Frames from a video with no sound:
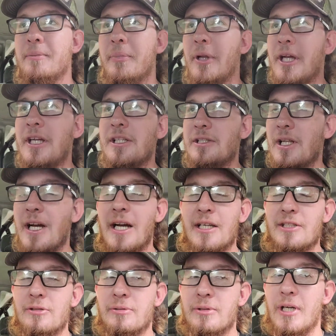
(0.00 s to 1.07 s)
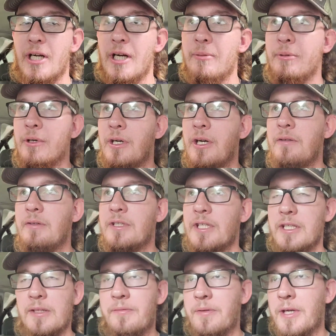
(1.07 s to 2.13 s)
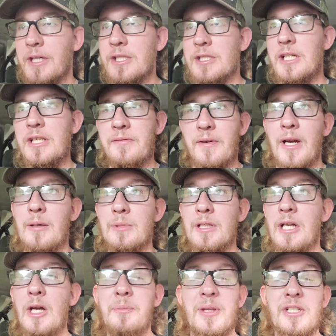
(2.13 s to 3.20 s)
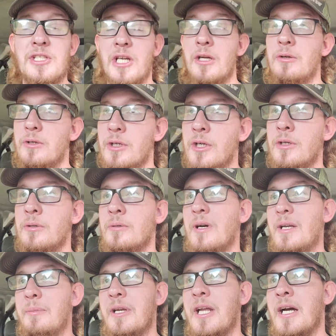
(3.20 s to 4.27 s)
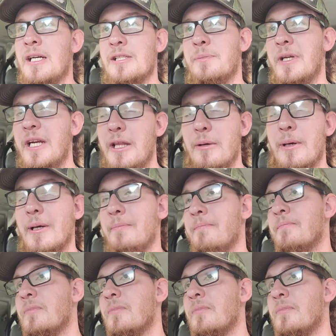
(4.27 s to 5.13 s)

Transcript: Please like, subscribe, whatever. Tell your friends, tell your family. Help this channel grow. It'd be nice. But either way,